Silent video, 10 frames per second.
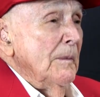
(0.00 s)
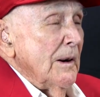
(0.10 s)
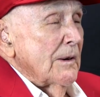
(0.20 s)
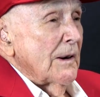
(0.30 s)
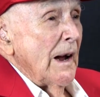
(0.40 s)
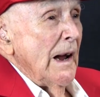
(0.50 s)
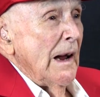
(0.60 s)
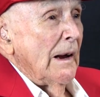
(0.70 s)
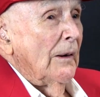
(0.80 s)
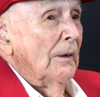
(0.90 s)
and it was a
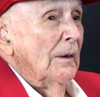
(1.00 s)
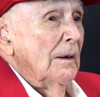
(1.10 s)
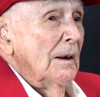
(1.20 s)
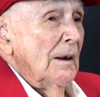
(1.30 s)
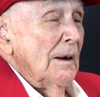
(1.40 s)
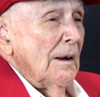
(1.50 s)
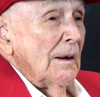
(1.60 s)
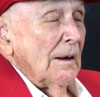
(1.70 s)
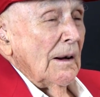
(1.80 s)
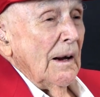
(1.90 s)
hand.
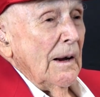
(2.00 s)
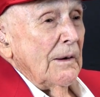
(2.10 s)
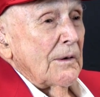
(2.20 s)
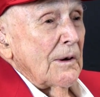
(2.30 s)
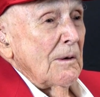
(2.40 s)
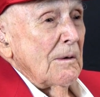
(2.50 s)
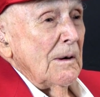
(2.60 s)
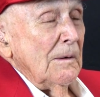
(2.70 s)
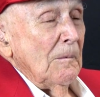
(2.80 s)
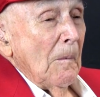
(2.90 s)
And
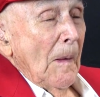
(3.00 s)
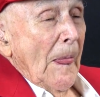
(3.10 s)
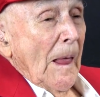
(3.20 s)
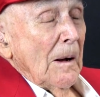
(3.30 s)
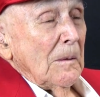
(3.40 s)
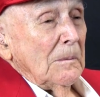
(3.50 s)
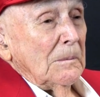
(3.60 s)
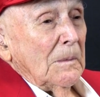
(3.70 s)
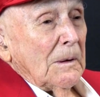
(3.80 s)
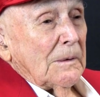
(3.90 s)
so,
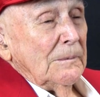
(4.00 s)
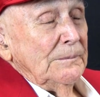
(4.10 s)
but